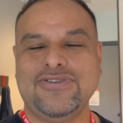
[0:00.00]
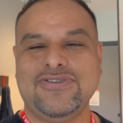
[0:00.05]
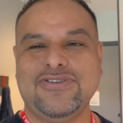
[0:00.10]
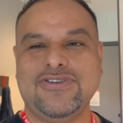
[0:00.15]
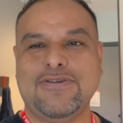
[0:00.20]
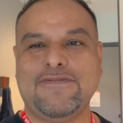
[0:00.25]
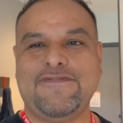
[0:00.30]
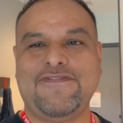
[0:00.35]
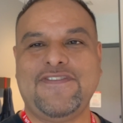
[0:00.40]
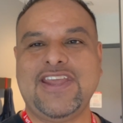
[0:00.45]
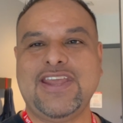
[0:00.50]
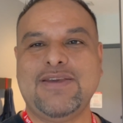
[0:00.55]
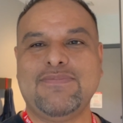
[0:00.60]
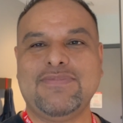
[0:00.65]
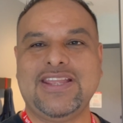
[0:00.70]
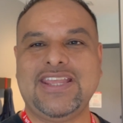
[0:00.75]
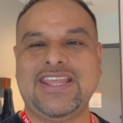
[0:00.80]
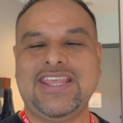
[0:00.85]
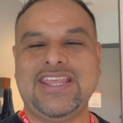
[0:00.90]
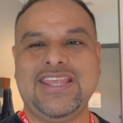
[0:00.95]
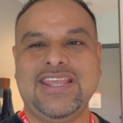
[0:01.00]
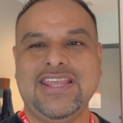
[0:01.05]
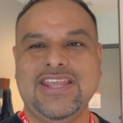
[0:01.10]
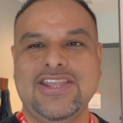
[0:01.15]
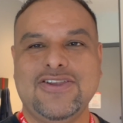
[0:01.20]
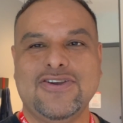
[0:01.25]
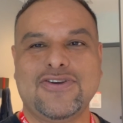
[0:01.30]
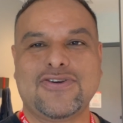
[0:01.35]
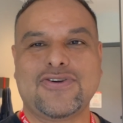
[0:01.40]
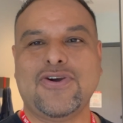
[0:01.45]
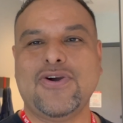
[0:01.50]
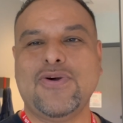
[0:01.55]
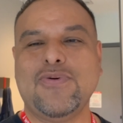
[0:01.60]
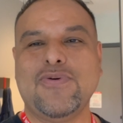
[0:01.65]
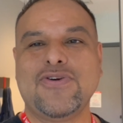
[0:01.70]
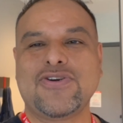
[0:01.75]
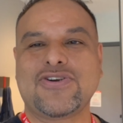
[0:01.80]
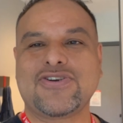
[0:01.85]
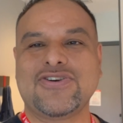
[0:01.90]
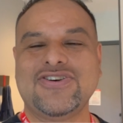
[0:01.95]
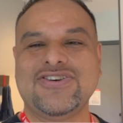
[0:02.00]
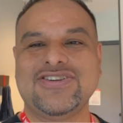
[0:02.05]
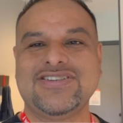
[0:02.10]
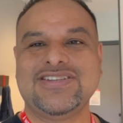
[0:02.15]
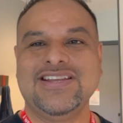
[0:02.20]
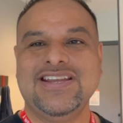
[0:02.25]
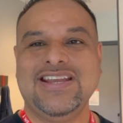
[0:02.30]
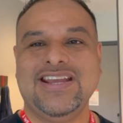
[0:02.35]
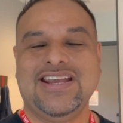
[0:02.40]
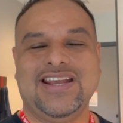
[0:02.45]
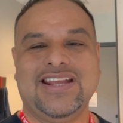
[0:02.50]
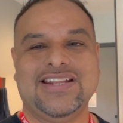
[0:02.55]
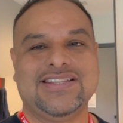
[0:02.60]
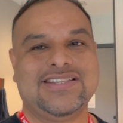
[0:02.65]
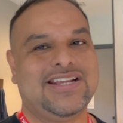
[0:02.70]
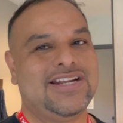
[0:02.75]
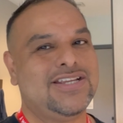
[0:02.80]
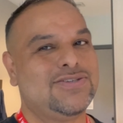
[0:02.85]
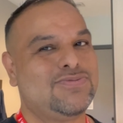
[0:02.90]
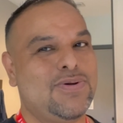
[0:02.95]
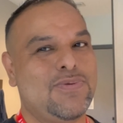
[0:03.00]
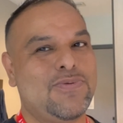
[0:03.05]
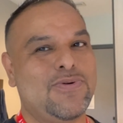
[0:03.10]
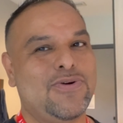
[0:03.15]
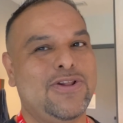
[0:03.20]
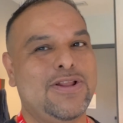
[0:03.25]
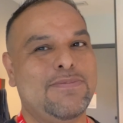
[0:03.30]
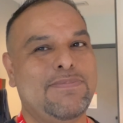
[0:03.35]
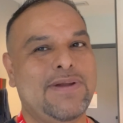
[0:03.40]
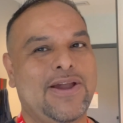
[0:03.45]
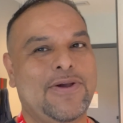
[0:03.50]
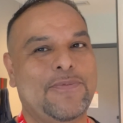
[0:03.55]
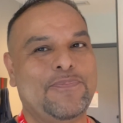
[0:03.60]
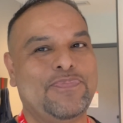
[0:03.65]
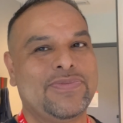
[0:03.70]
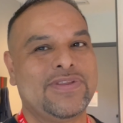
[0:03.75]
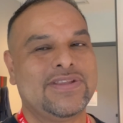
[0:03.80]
your family, your coworkers, and tell us what we're all about.